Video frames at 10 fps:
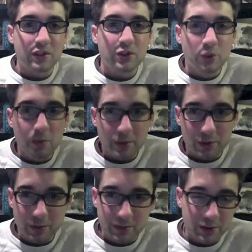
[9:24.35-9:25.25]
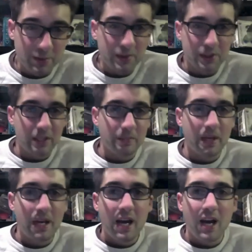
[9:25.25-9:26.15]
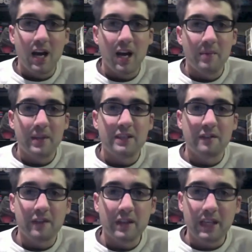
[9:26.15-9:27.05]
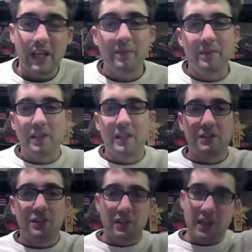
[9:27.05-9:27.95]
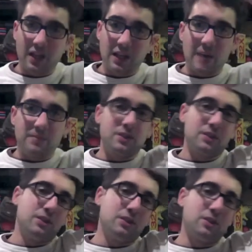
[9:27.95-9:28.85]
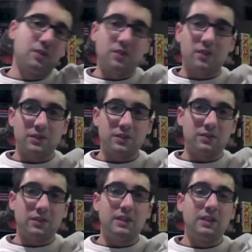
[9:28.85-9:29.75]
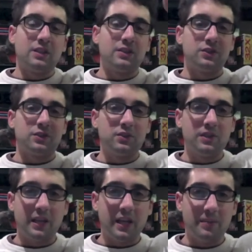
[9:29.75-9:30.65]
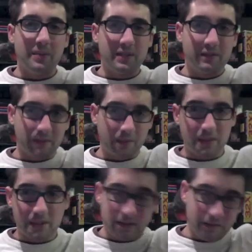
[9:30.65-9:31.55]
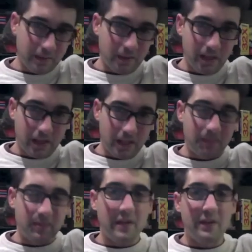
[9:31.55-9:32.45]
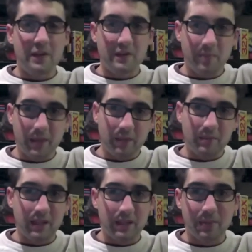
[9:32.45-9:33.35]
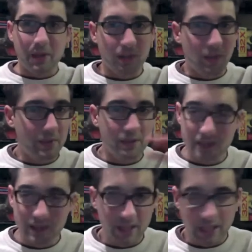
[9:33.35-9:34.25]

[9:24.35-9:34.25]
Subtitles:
It's super cheap. It's a fun game. You're in a helicopter. You're going across the screen. You're shooting the enemies from the helicopter, and then you have to pick up like the POWs.